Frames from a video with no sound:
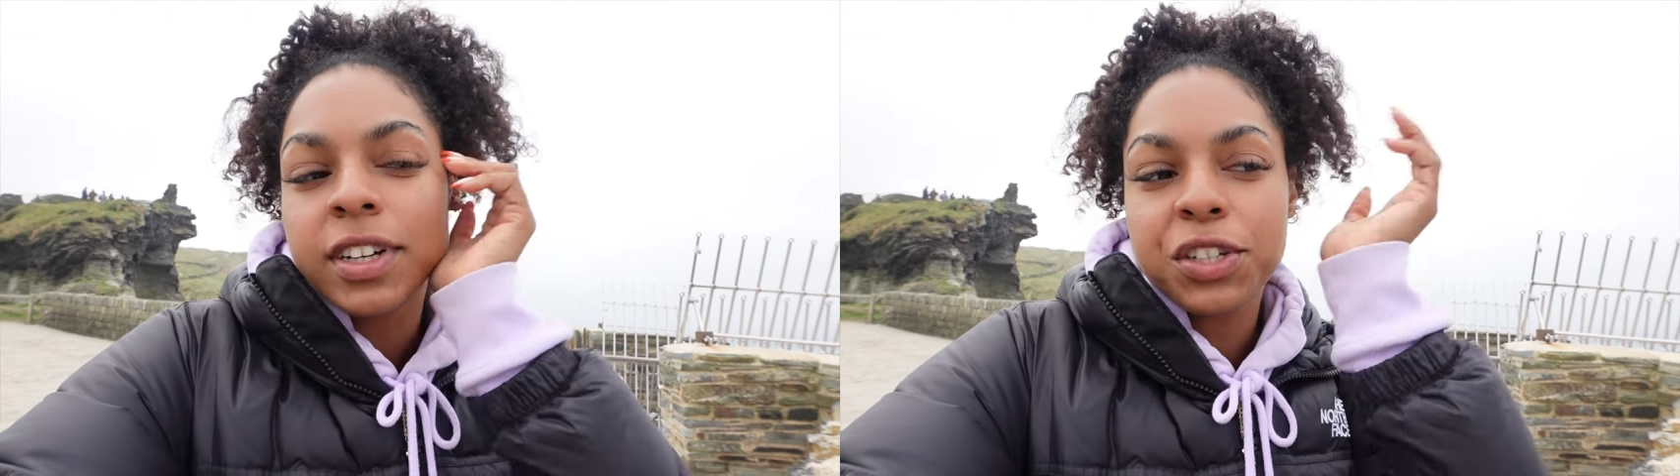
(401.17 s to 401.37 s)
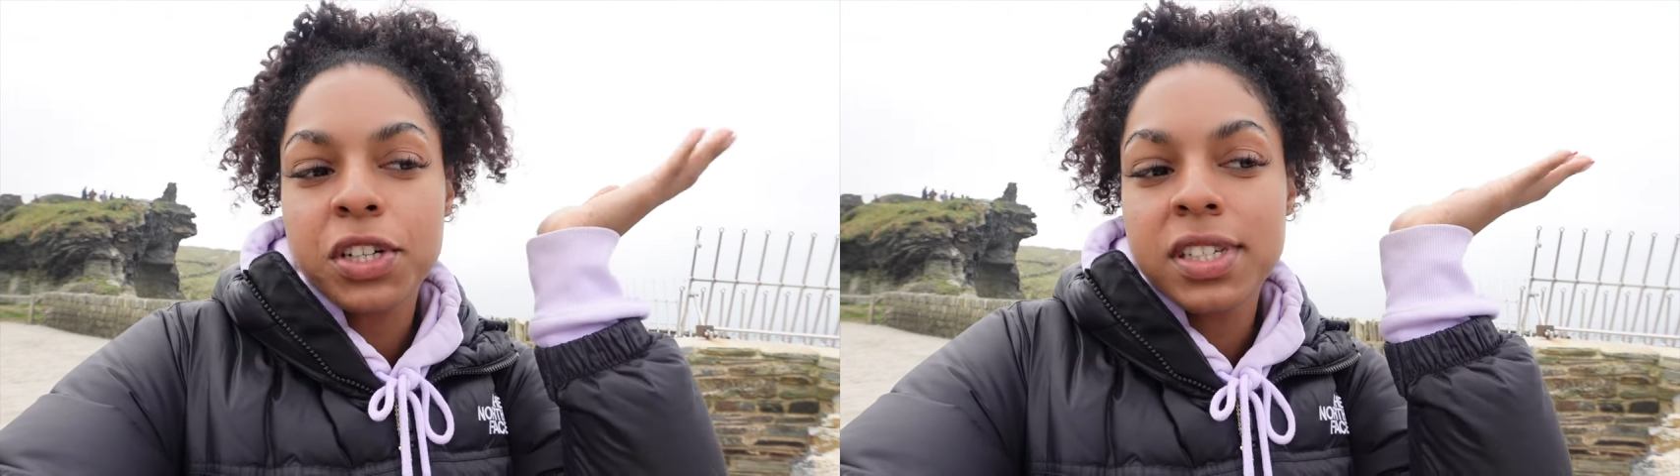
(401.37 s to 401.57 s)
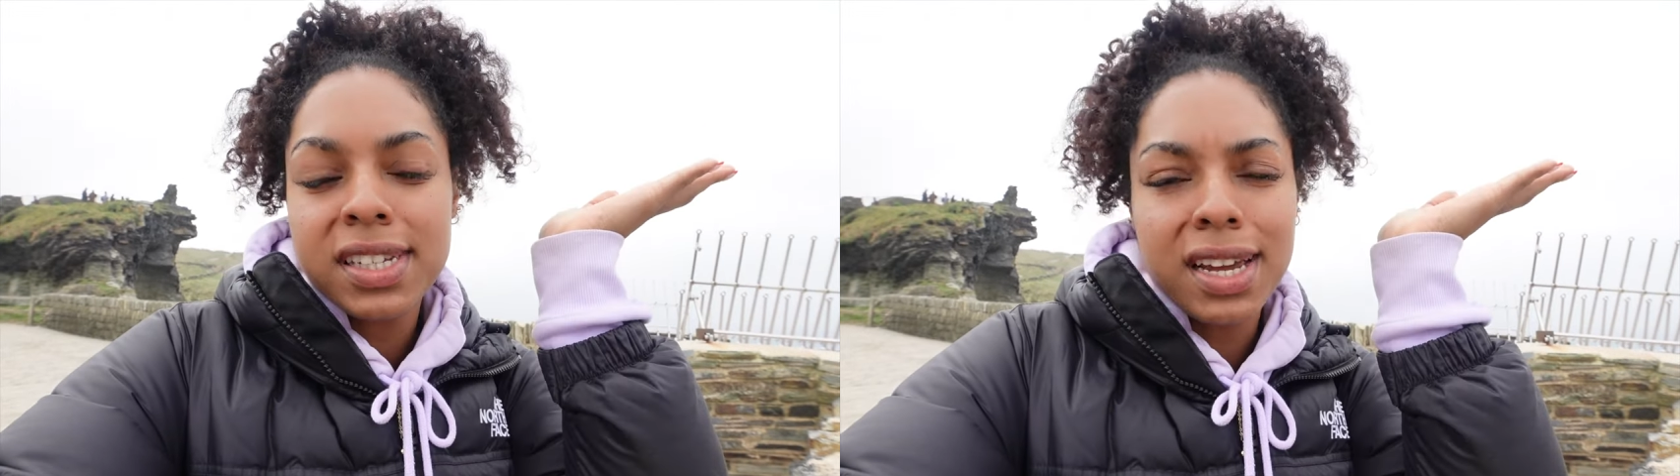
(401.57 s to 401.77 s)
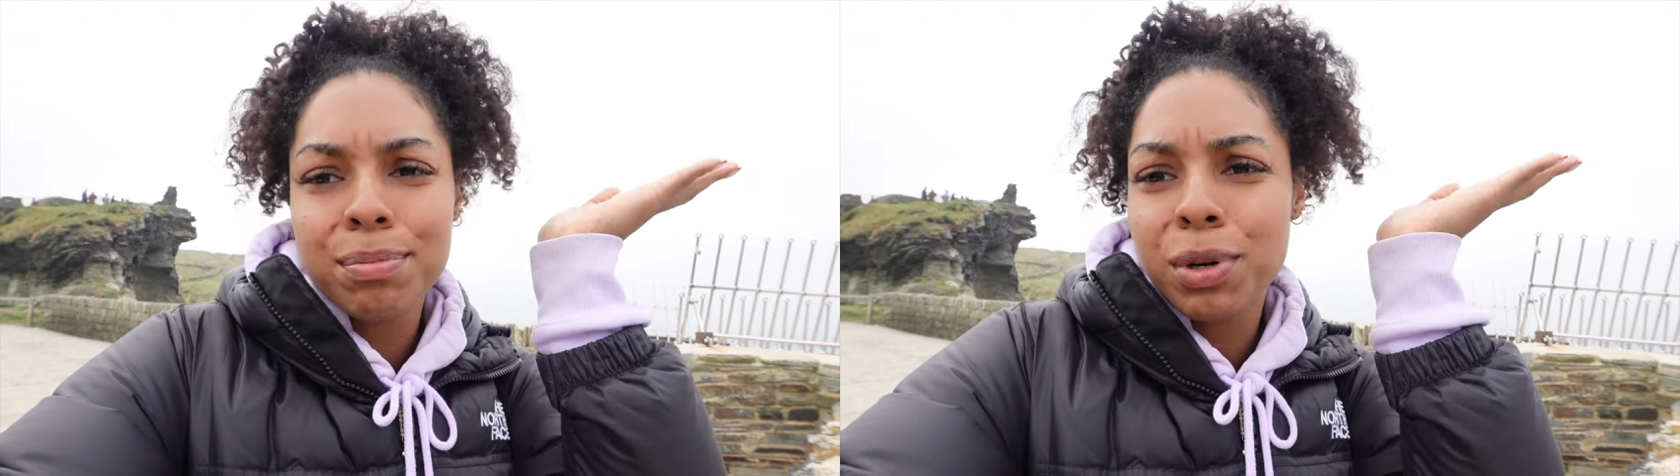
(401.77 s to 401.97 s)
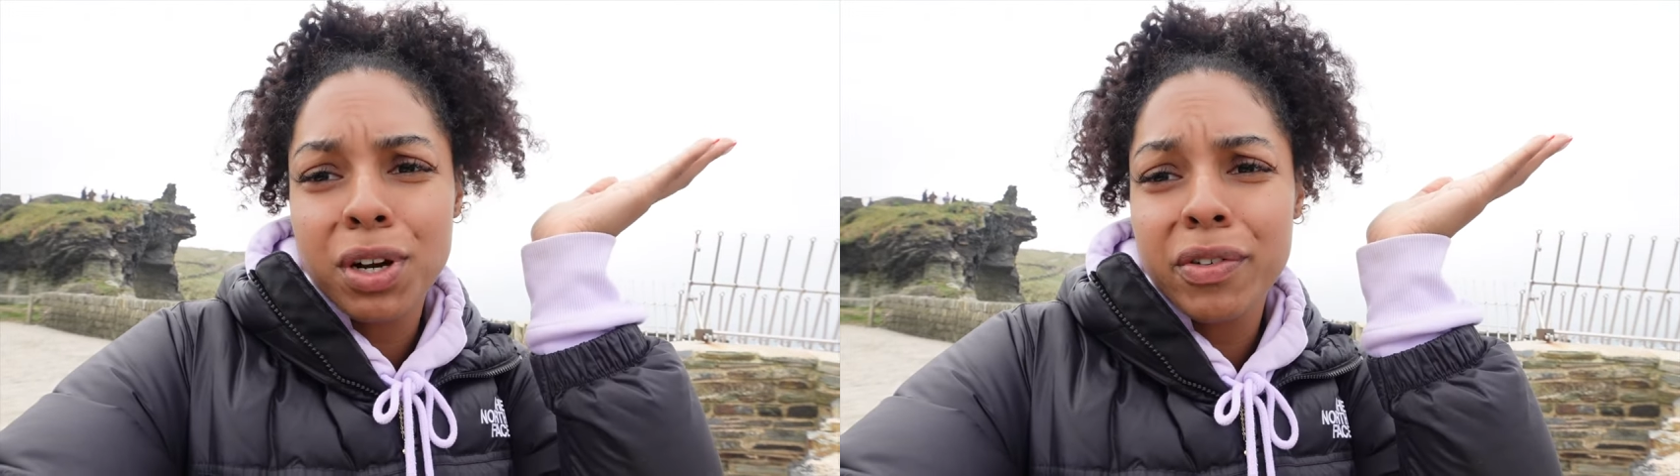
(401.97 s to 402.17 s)
As you can see,
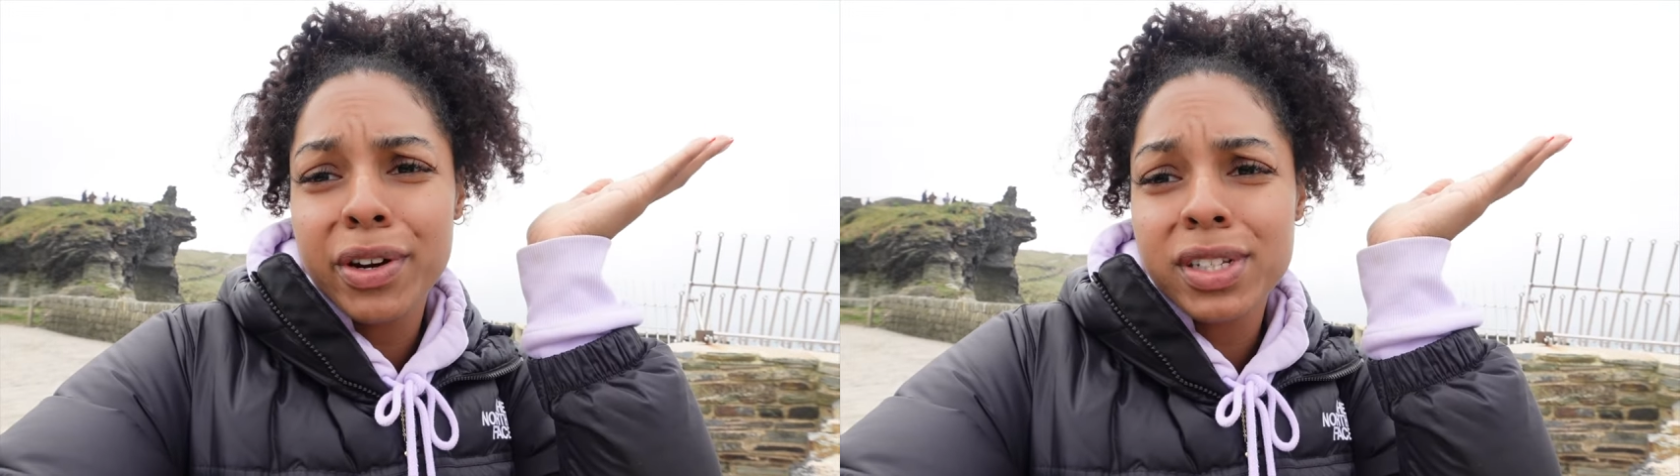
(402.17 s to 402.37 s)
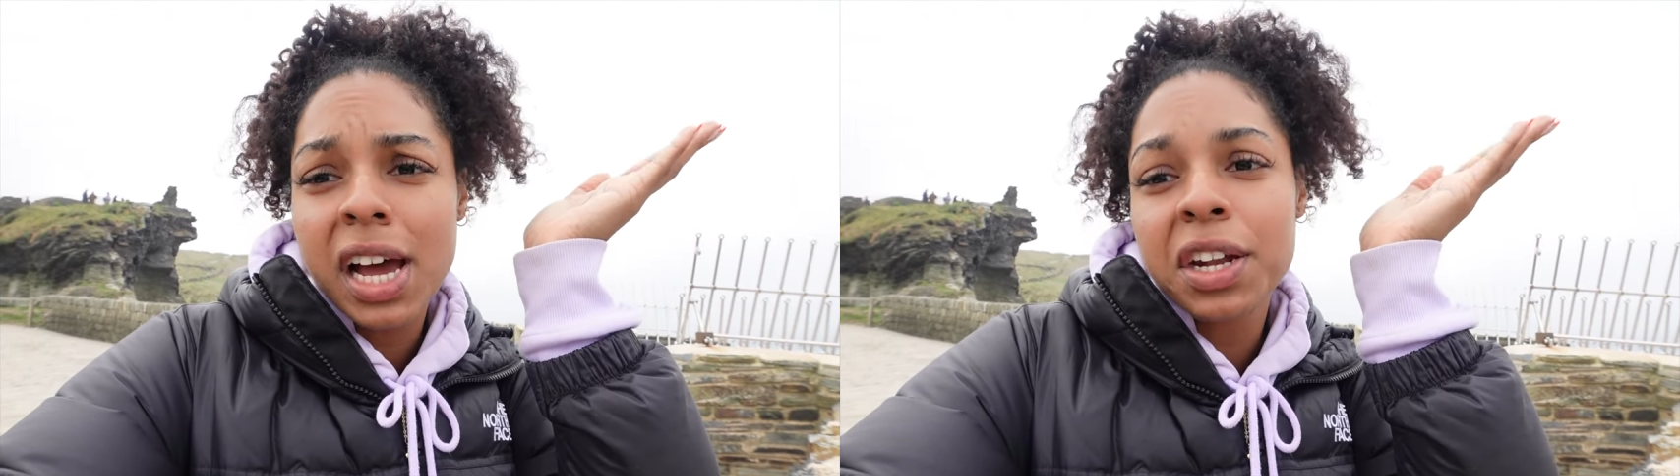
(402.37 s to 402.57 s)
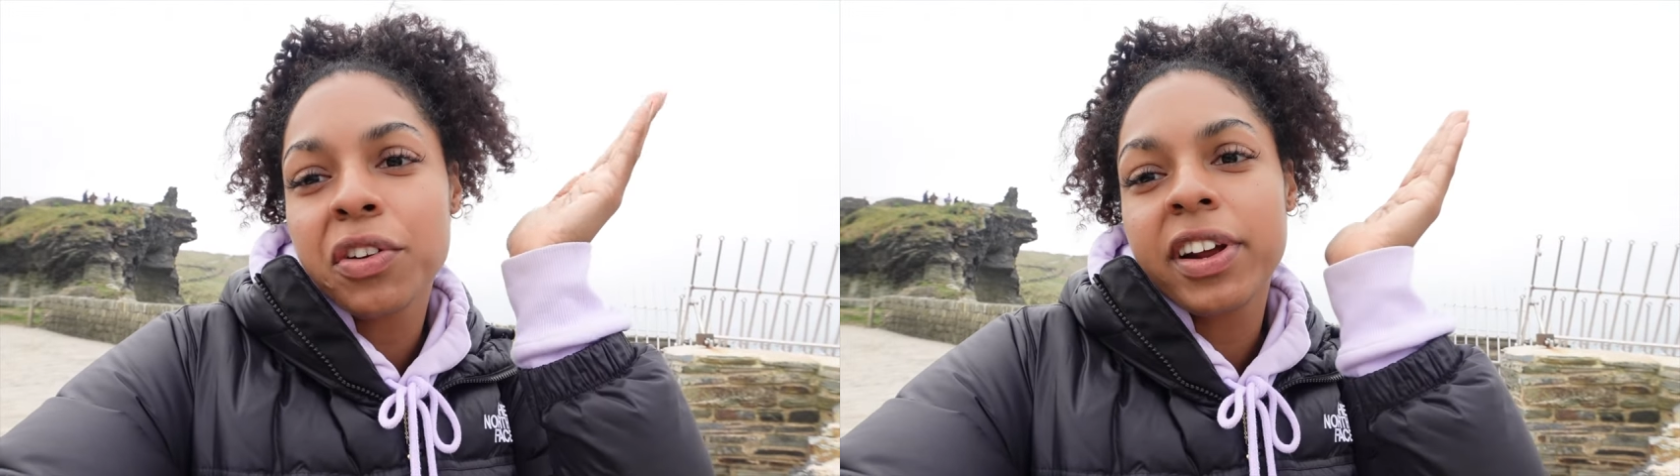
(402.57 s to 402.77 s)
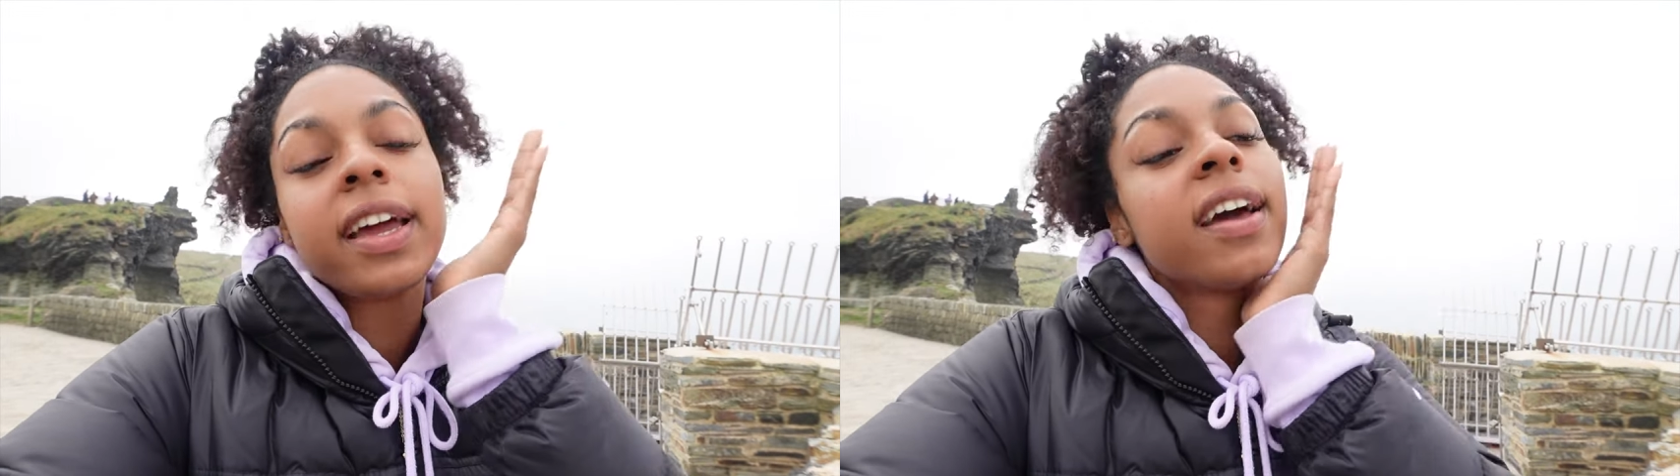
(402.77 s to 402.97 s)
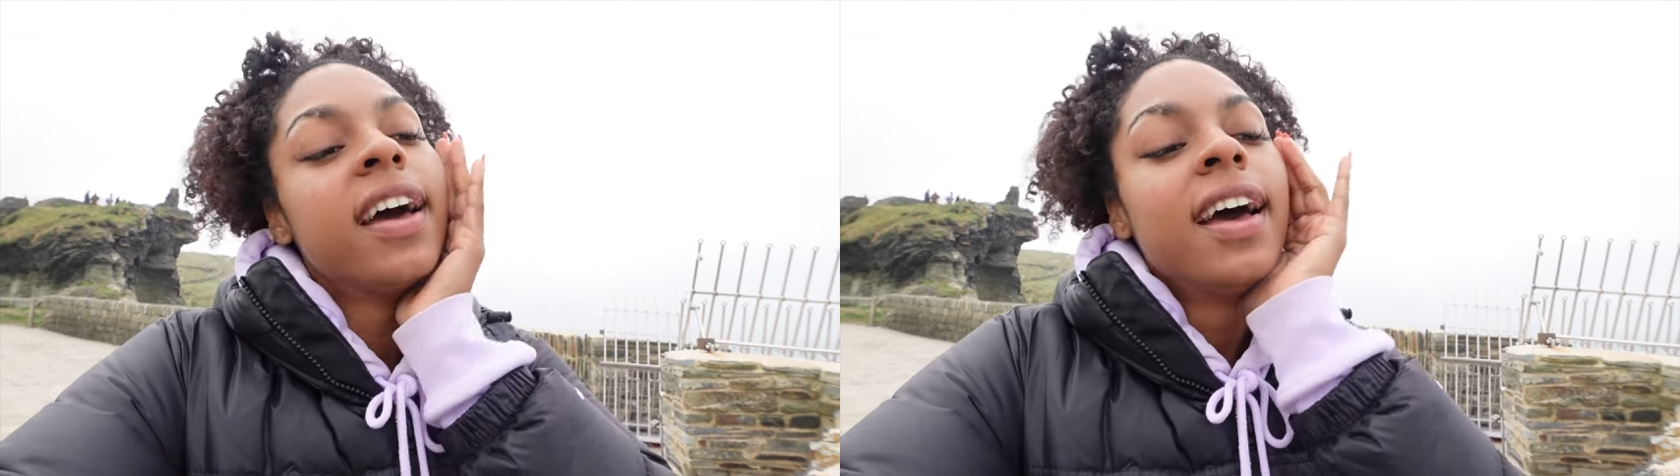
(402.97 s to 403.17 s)
I'm on the roadside already.